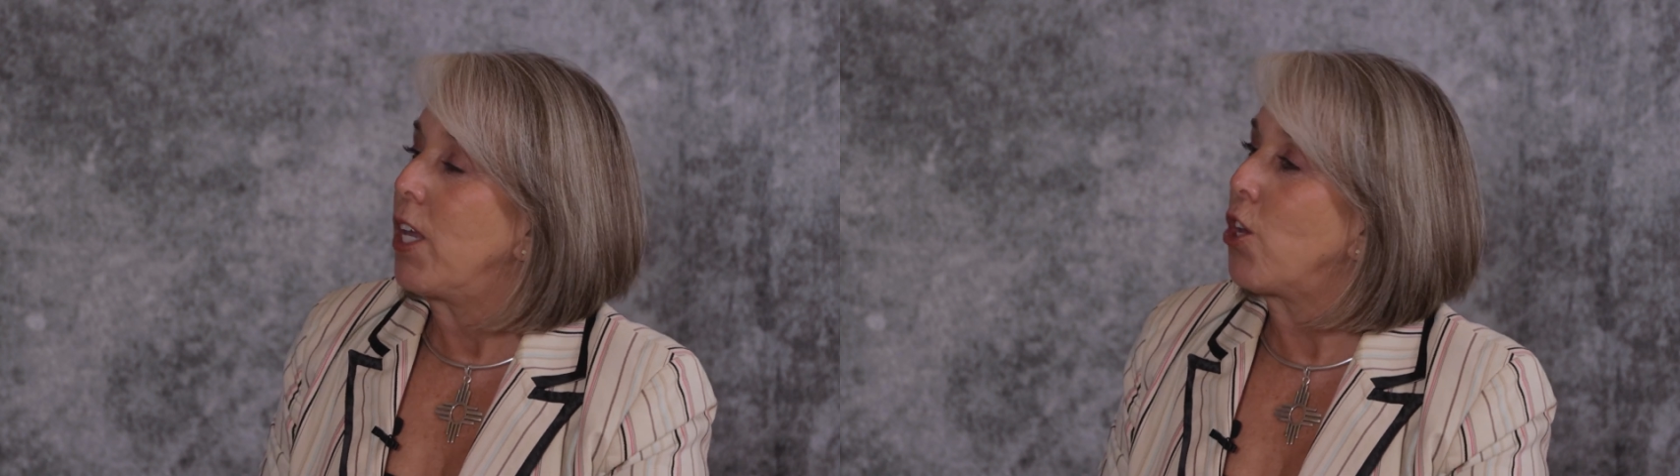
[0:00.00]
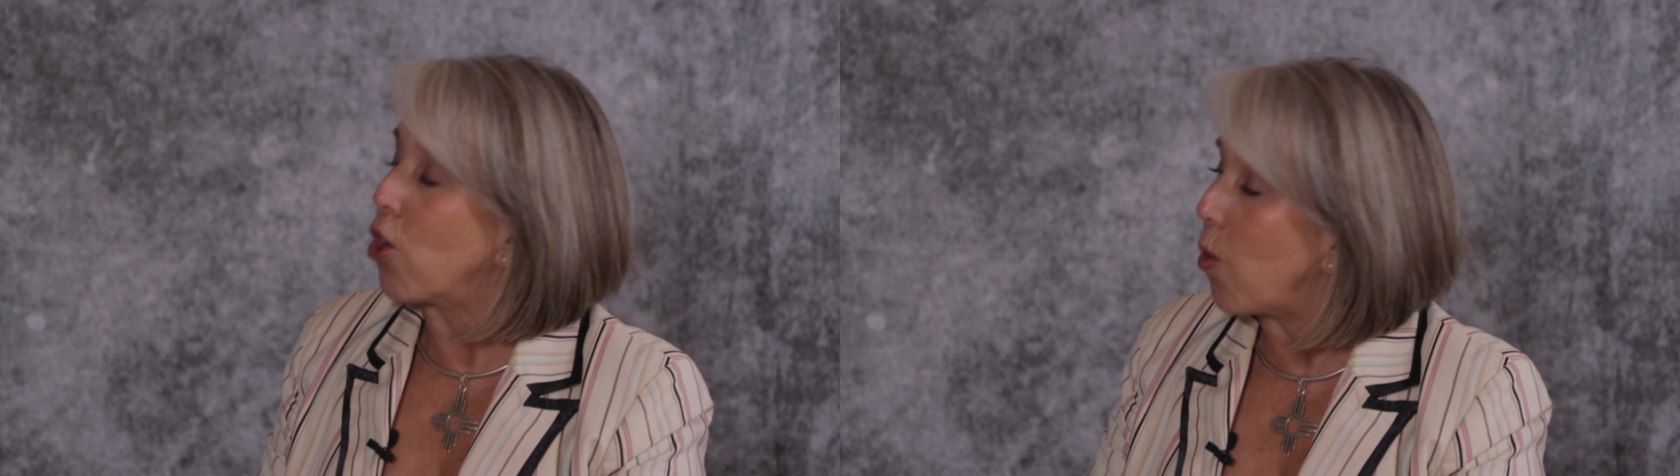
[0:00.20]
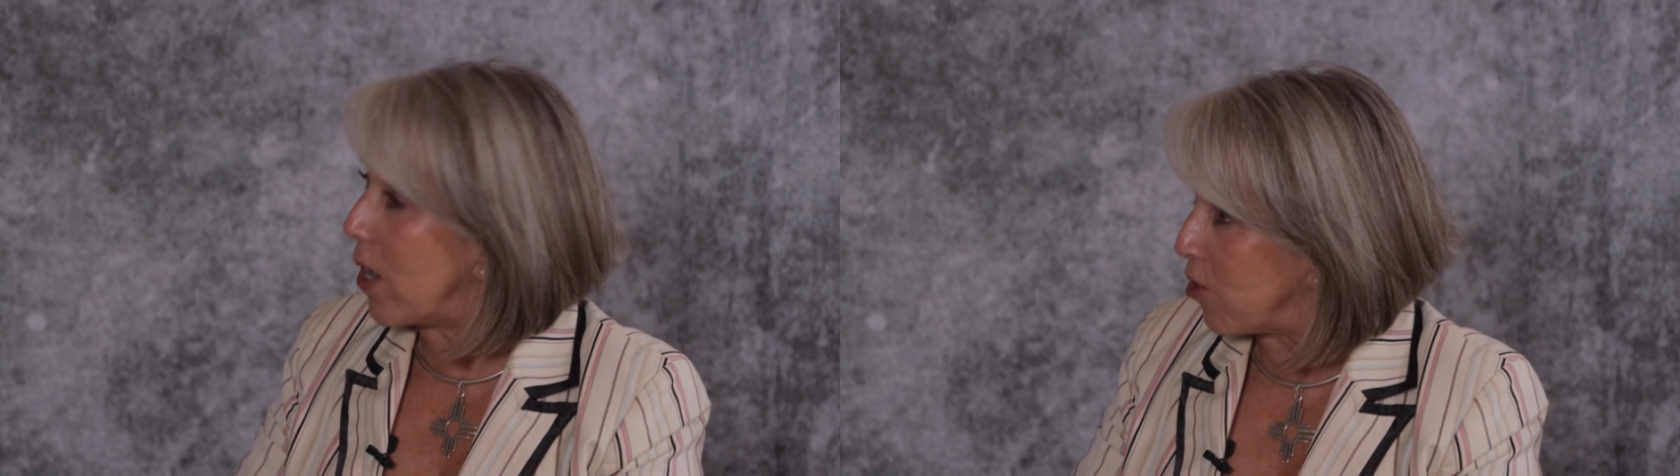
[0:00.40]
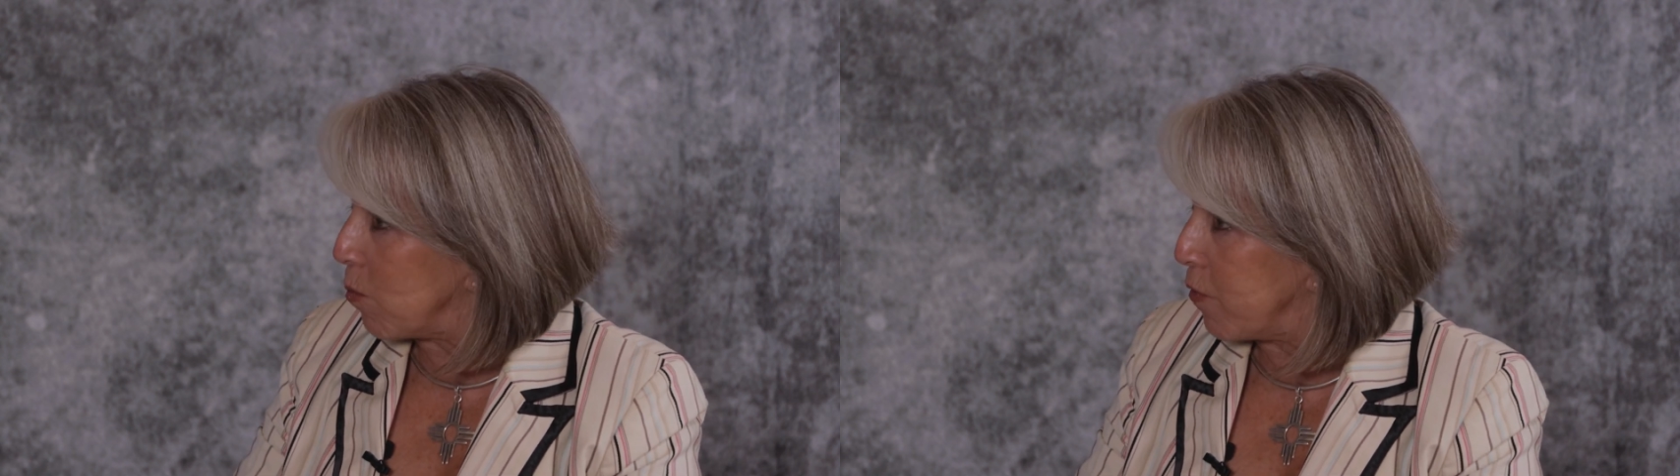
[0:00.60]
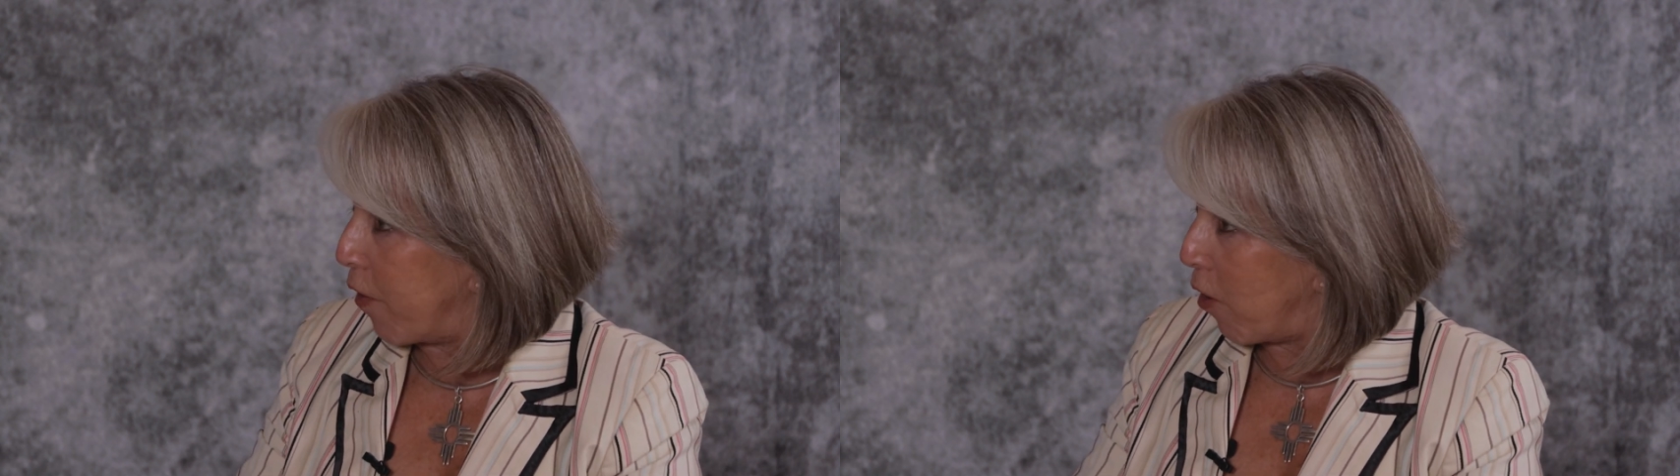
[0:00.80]
Your question
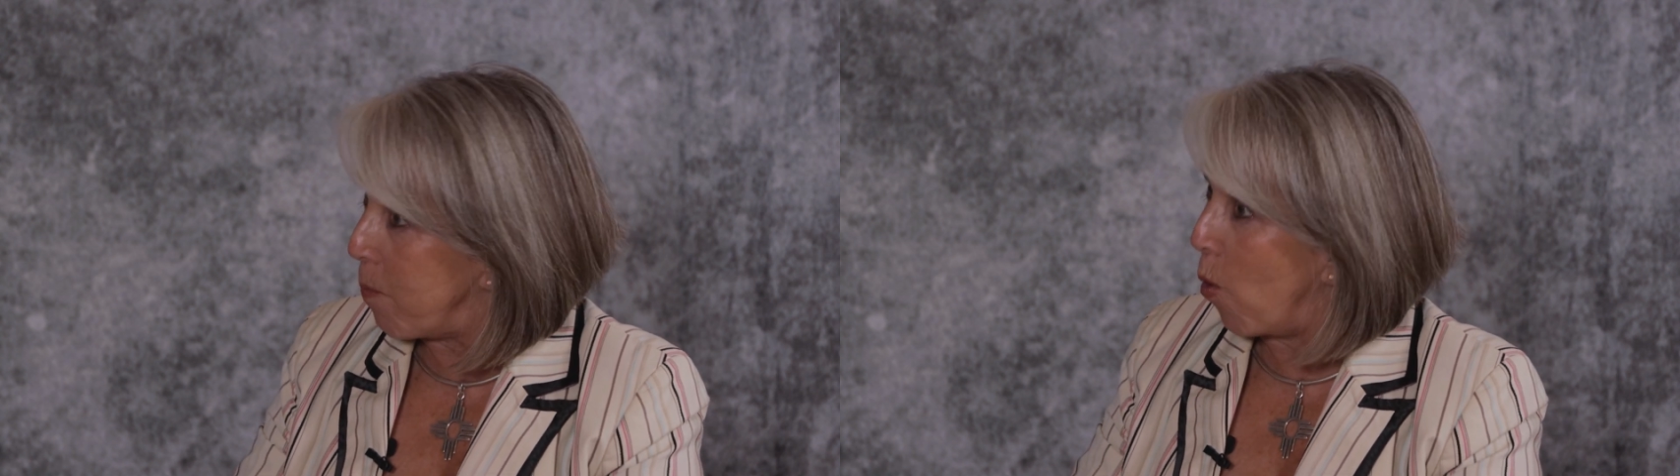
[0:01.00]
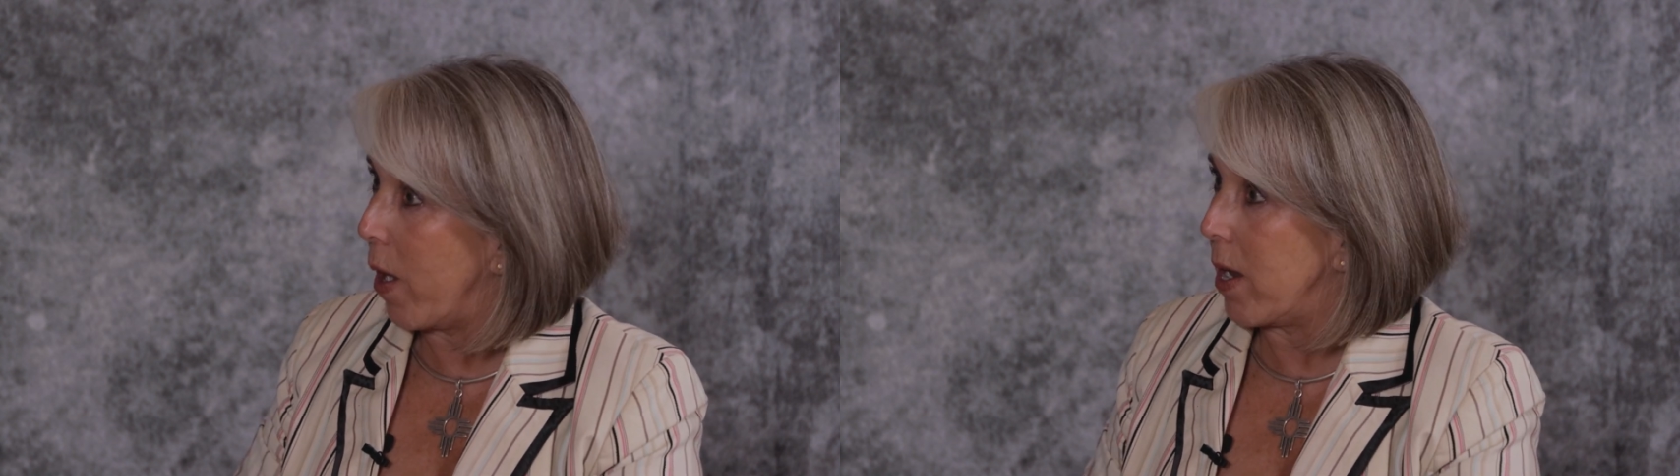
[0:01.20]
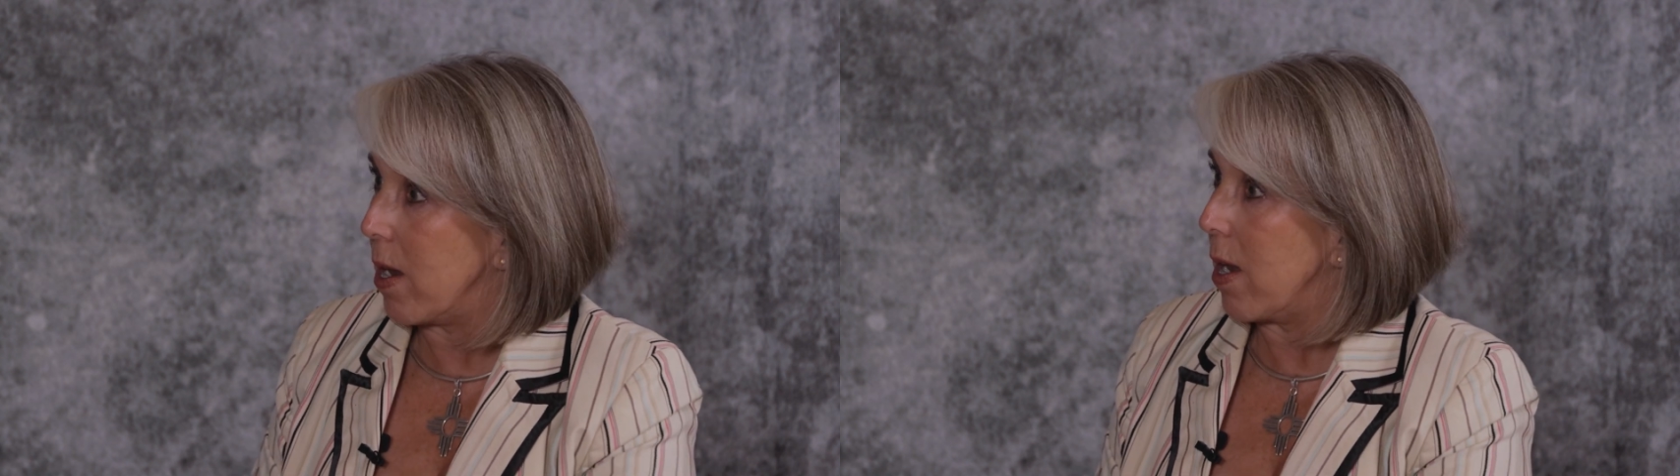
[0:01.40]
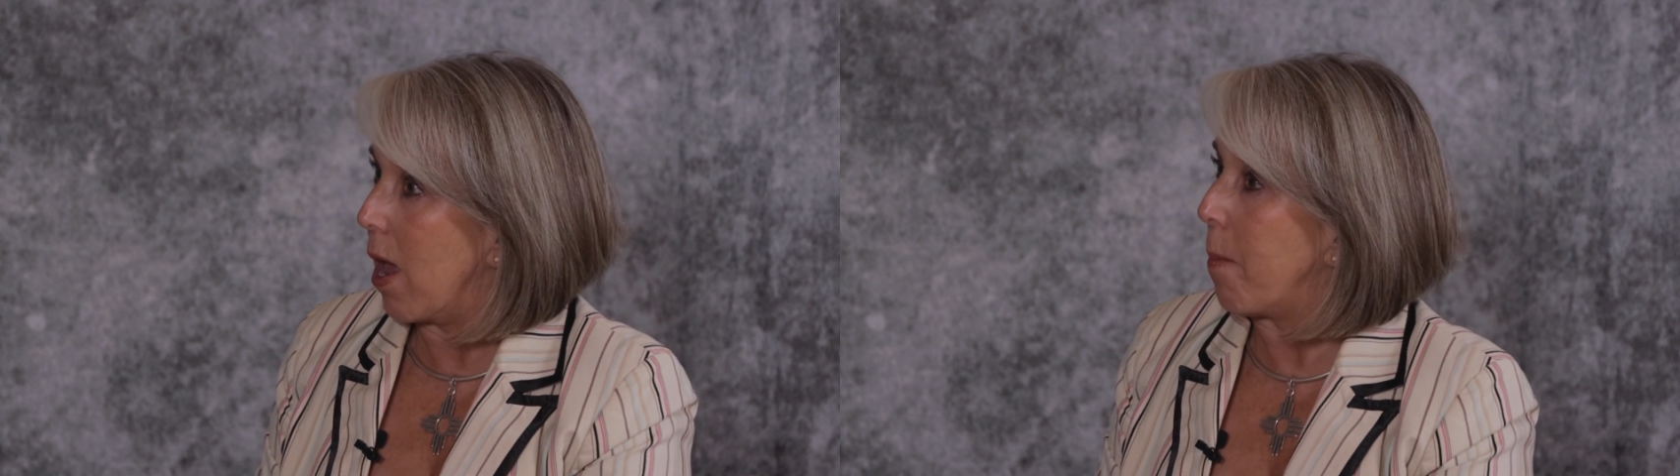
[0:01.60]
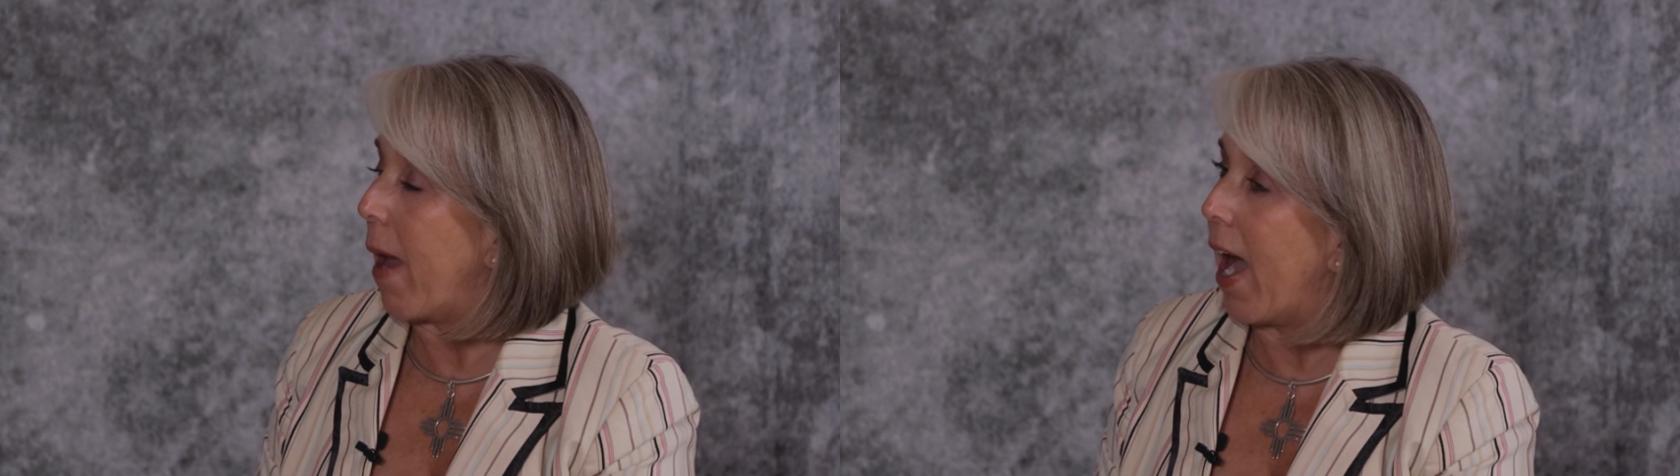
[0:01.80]
was very pointed
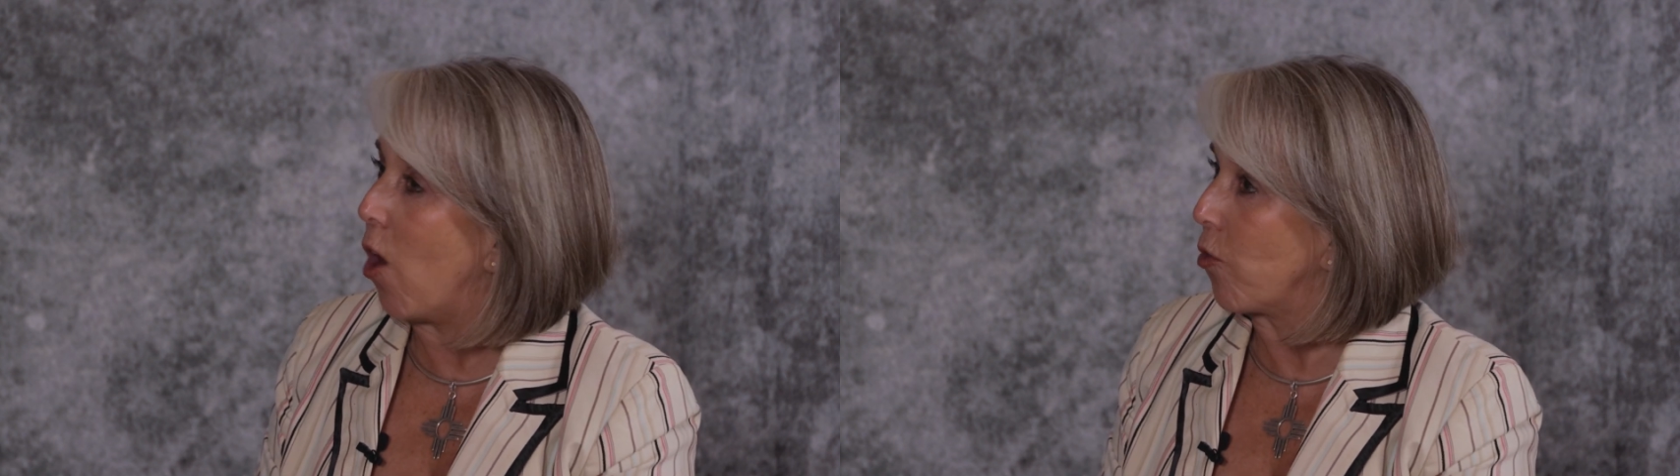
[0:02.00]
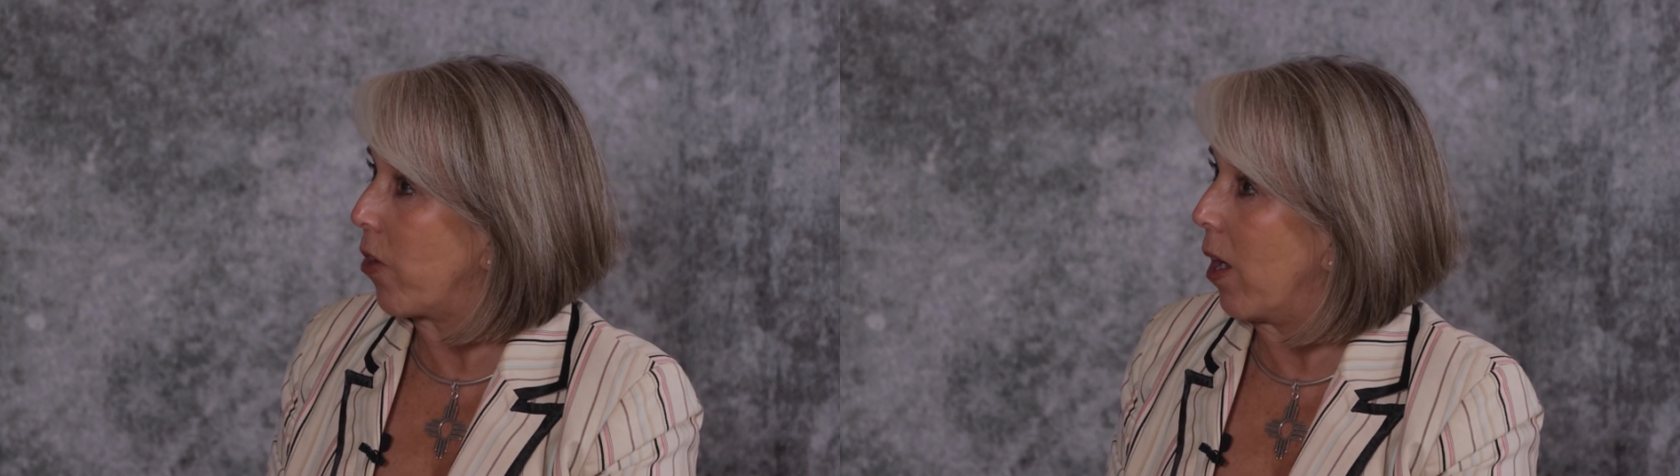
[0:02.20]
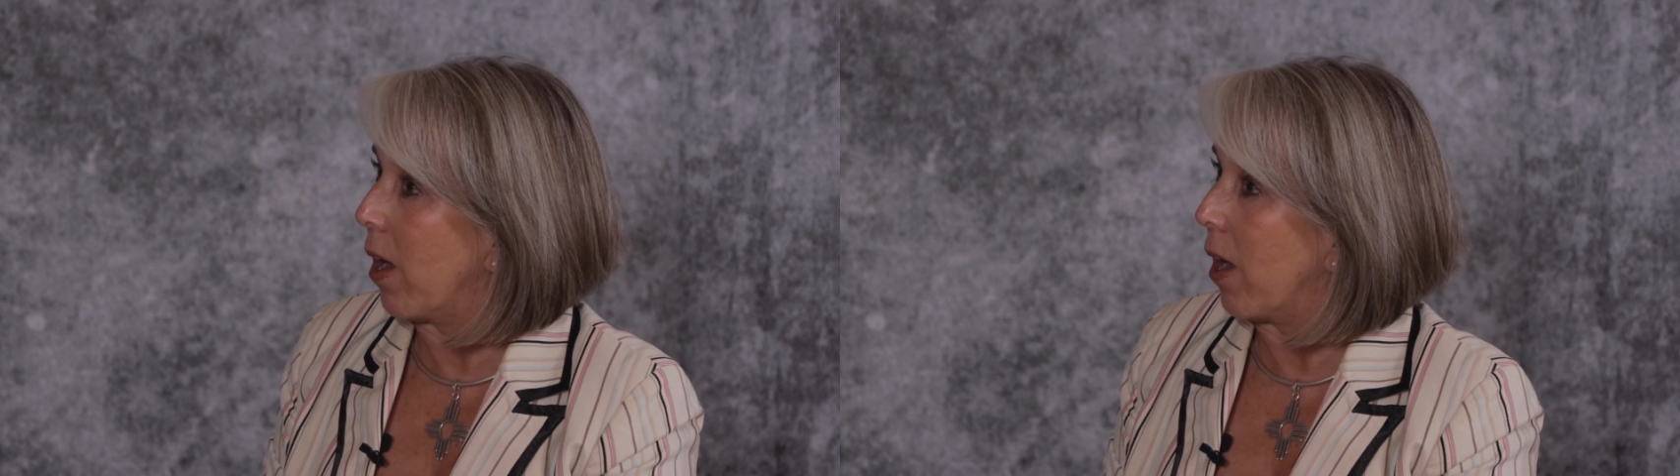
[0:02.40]
about